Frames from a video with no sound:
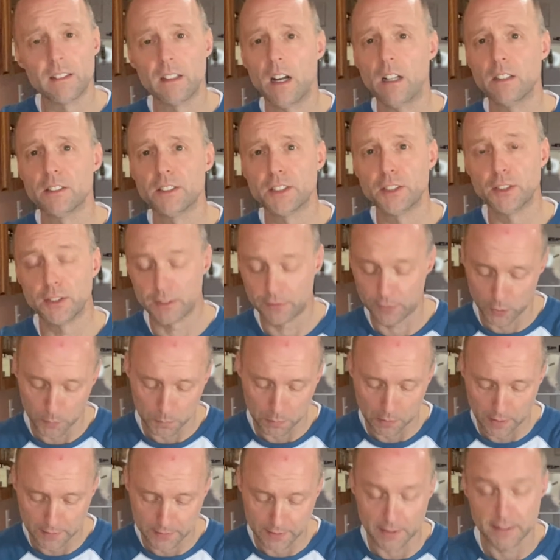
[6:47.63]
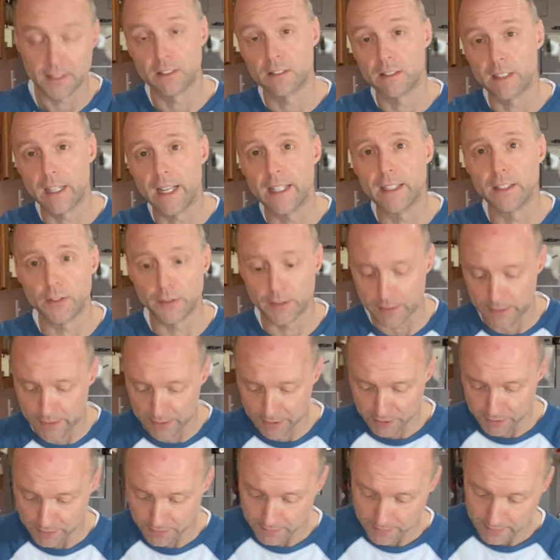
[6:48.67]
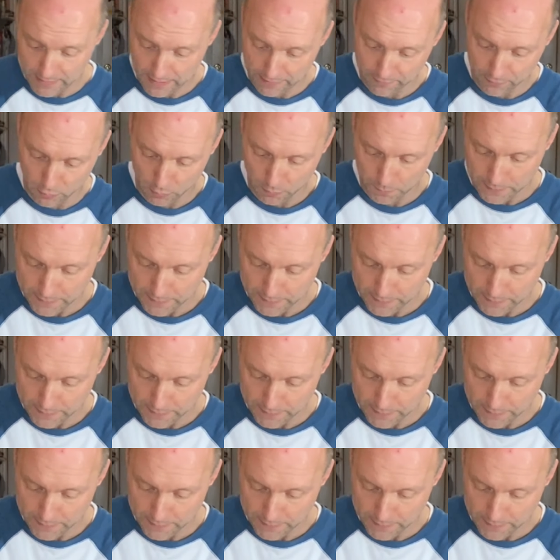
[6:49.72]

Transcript: I'll just use the food processor and do the dishes and save a little bit of